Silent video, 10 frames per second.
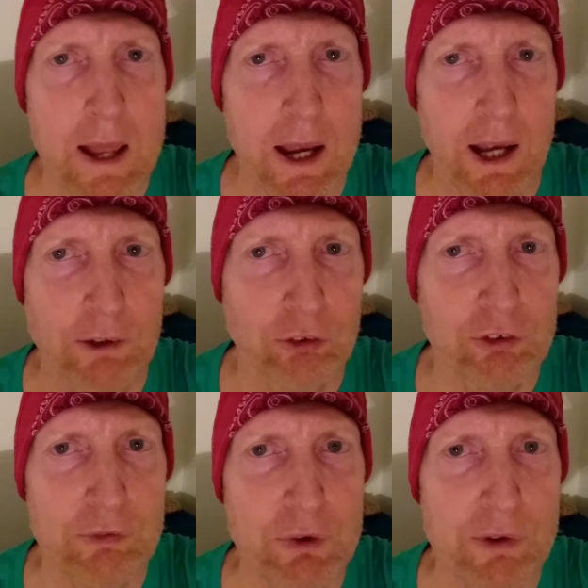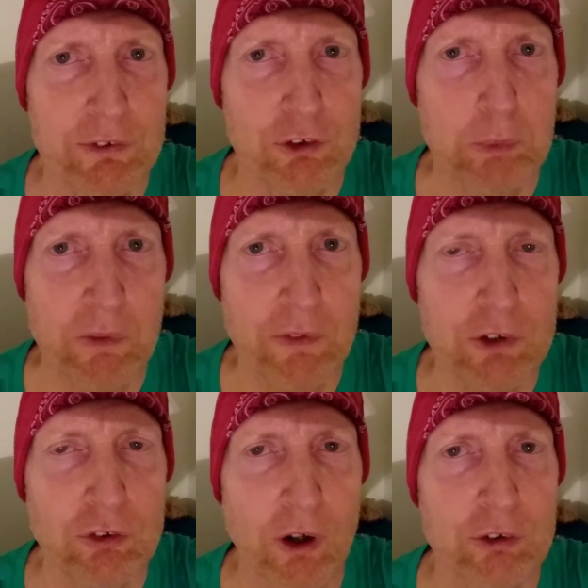And you'll see a few differences. But
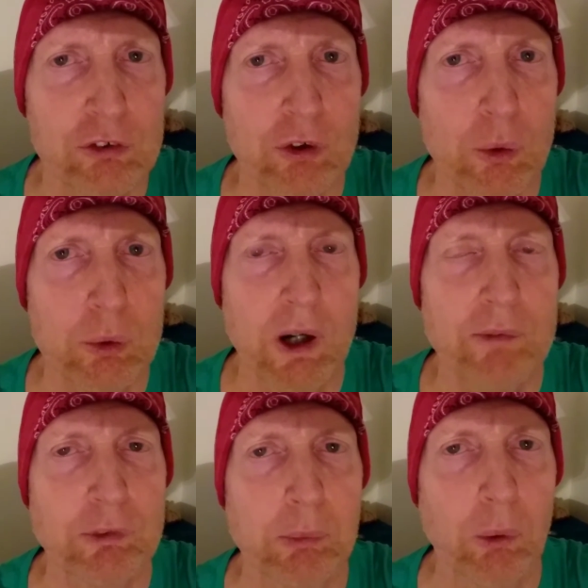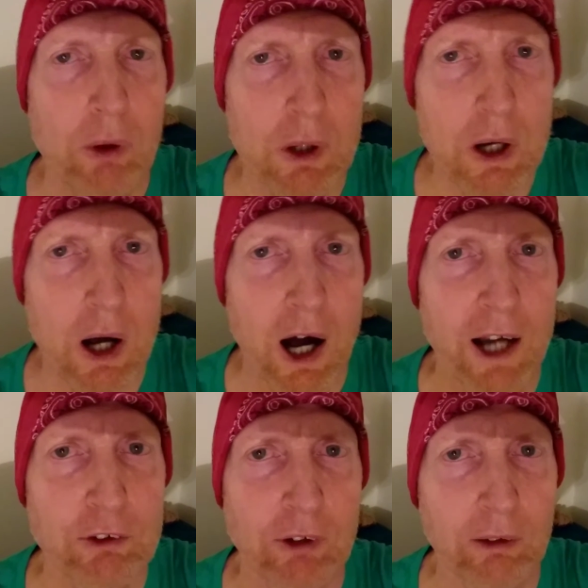these are so comfortable.
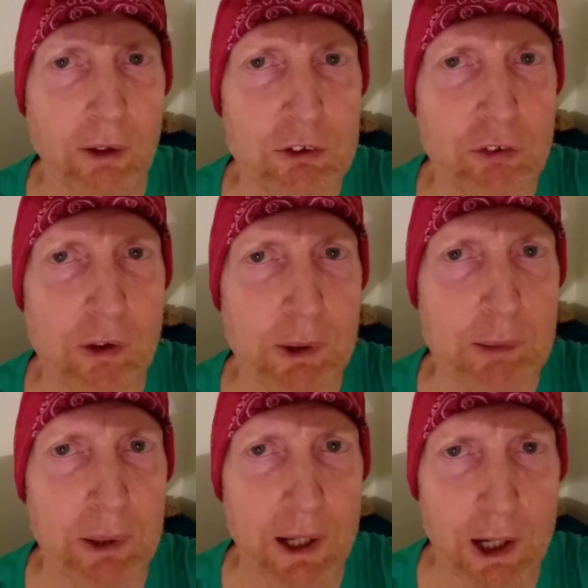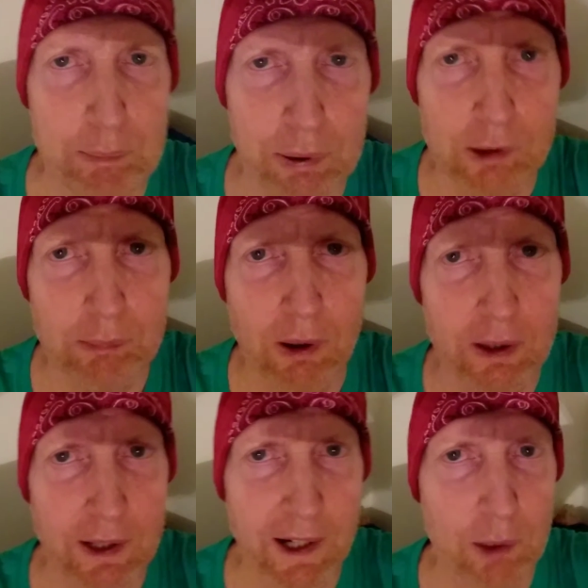I laced them up and I put them
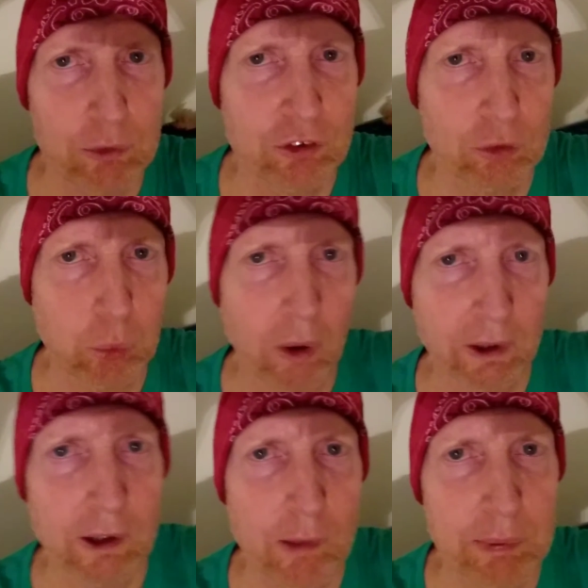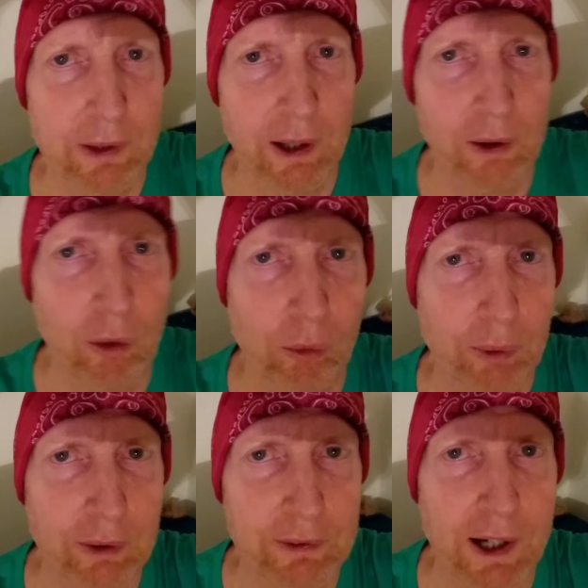on, and I was just walking up and down all
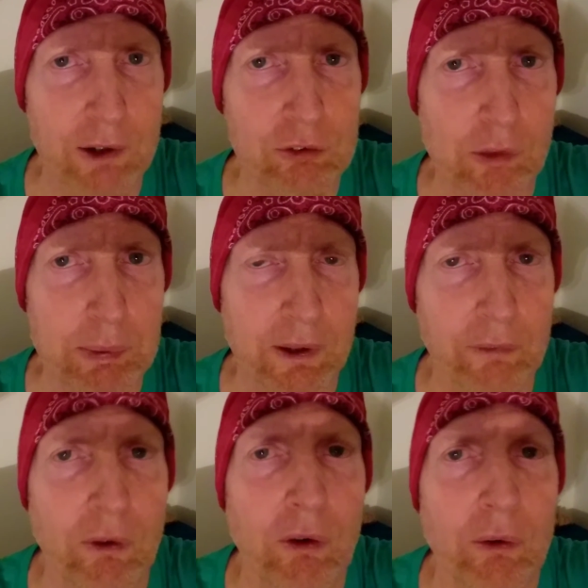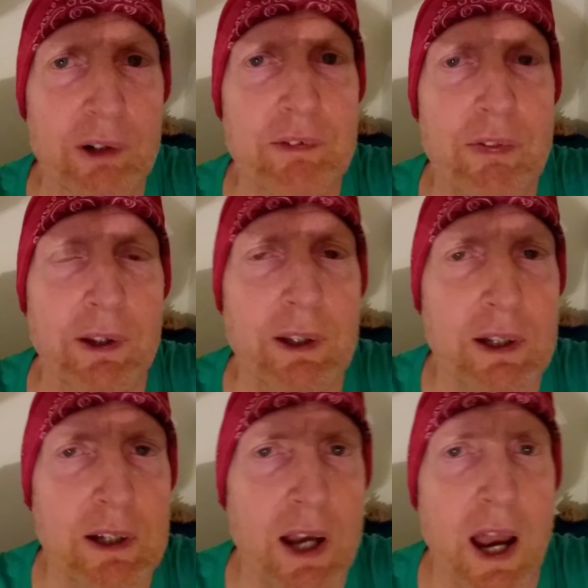around the house, up and down the hall and everything.
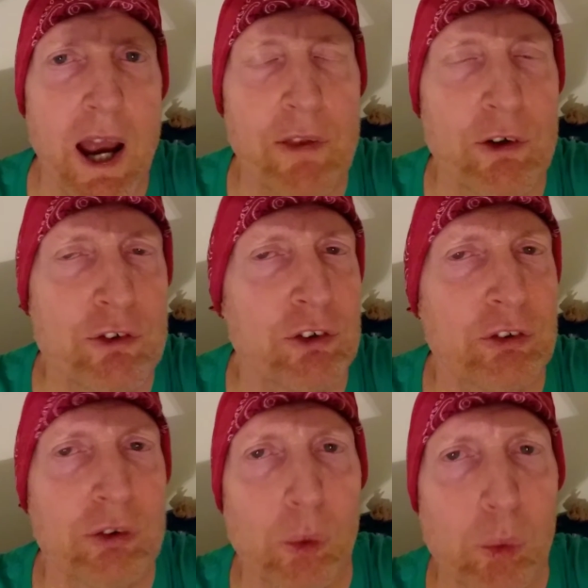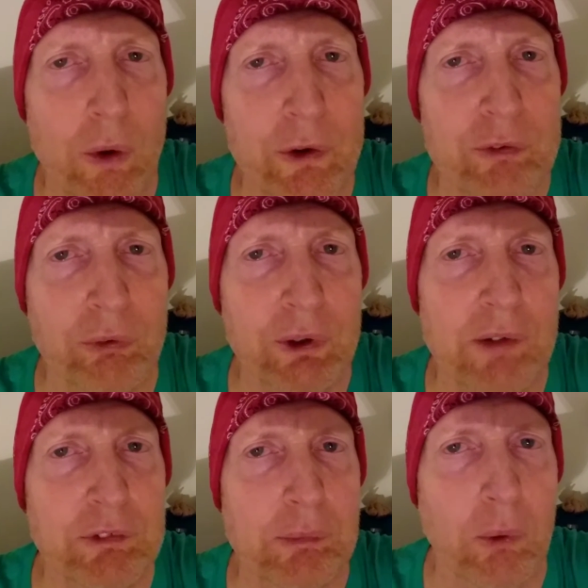And they're just so wonderfully
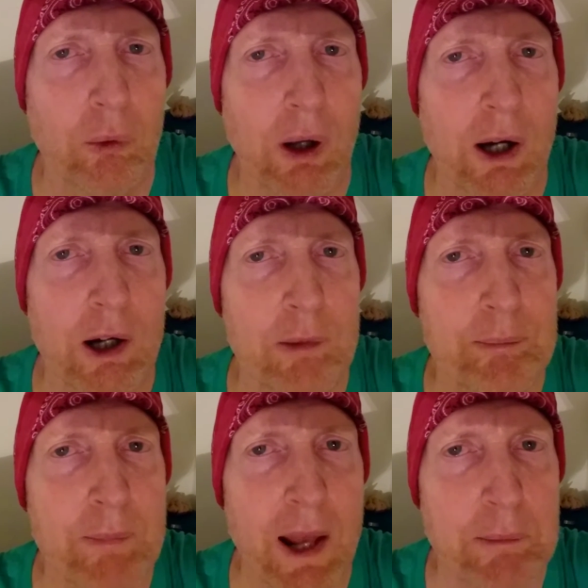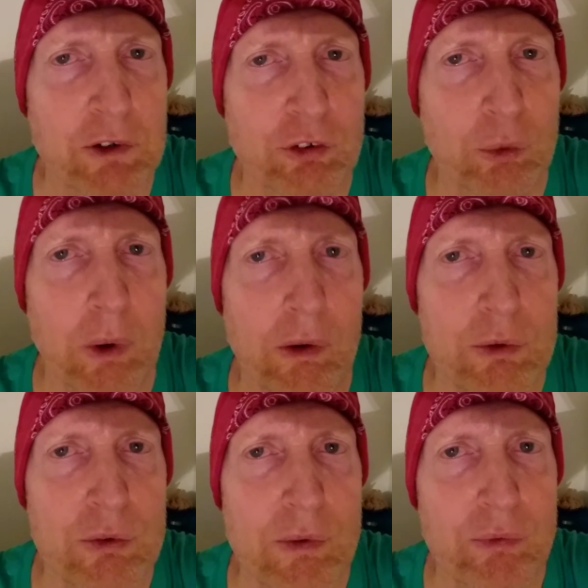comfortable. And I'm not sure what I'll
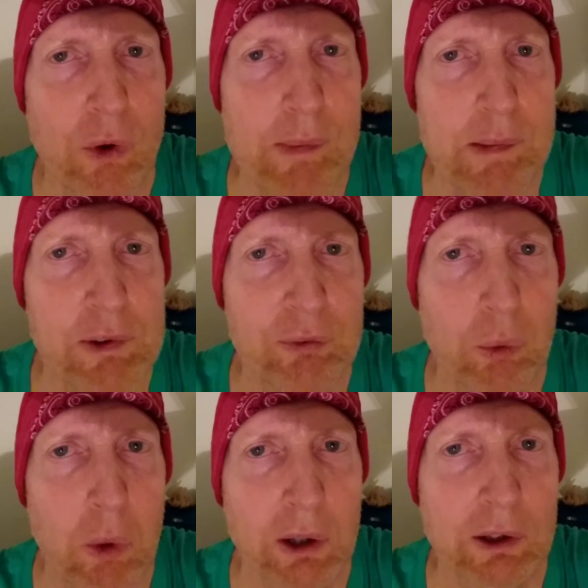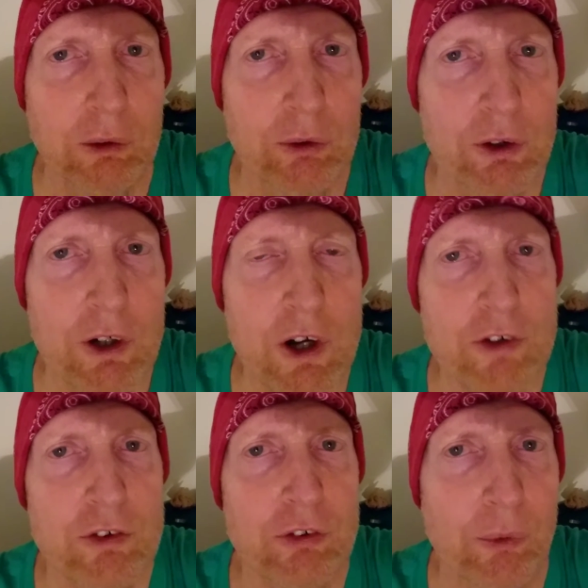use them for. Maybe for walking or
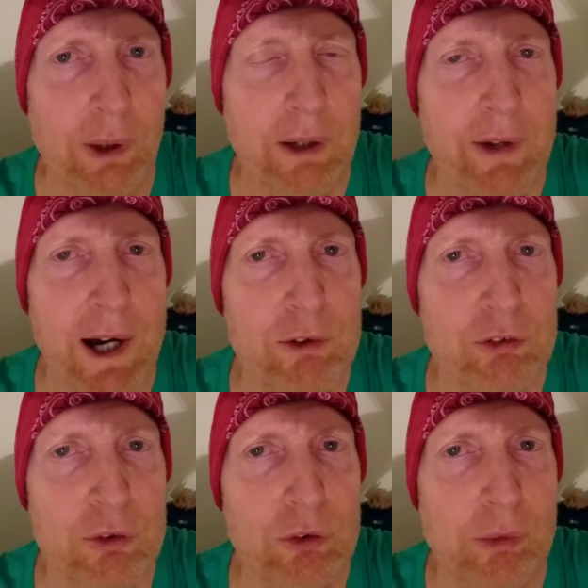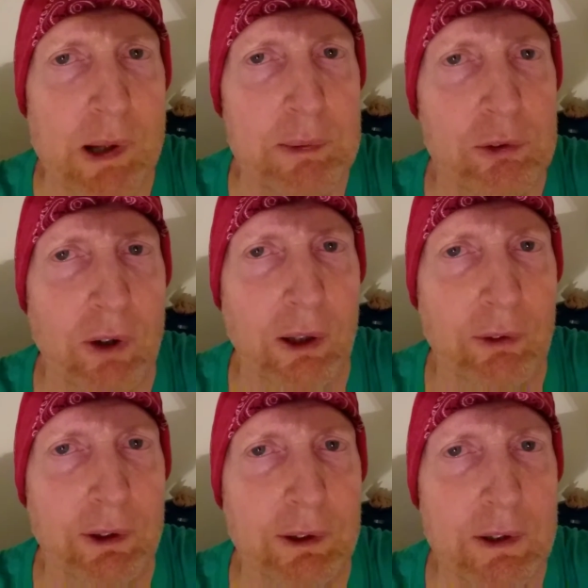just around the house use, or maybe
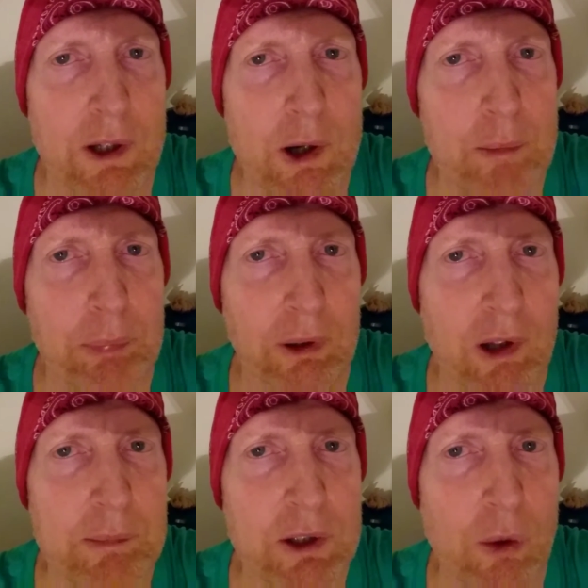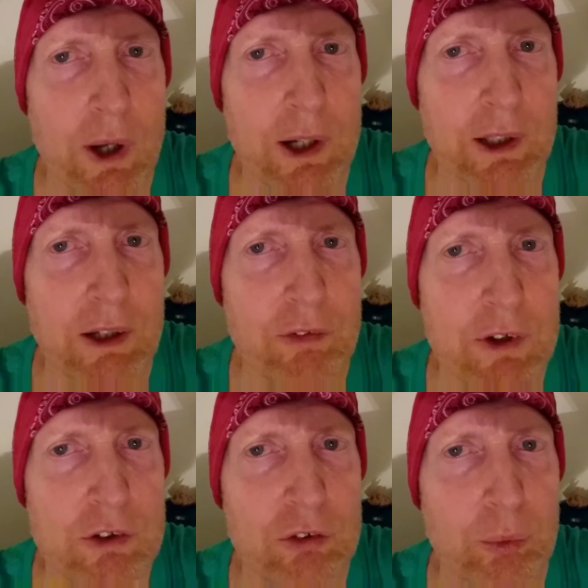cycling. But let me go ahead and get
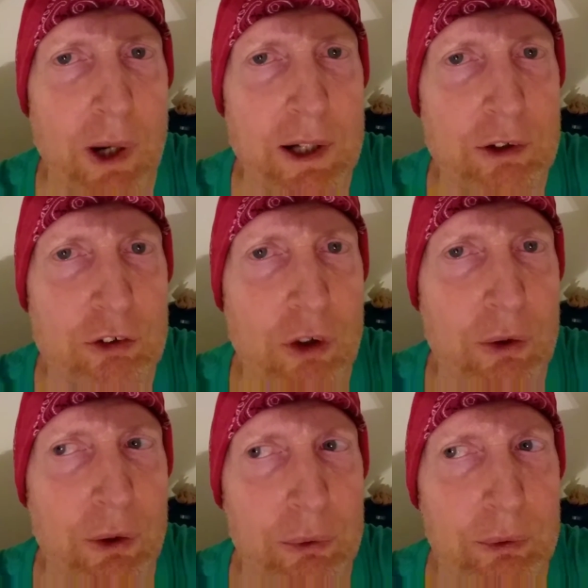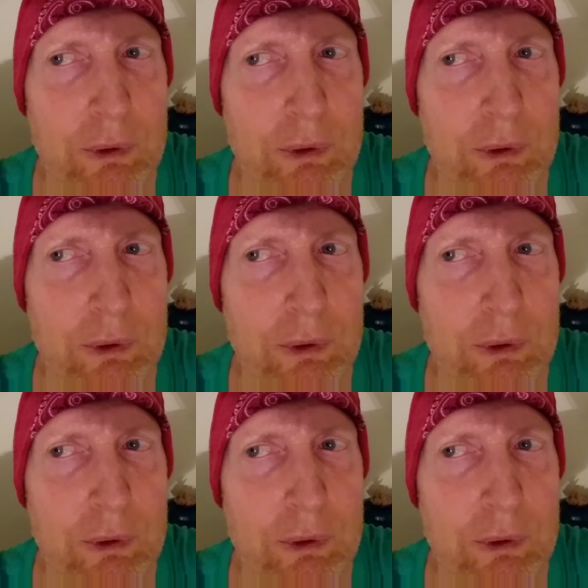these ready to show you.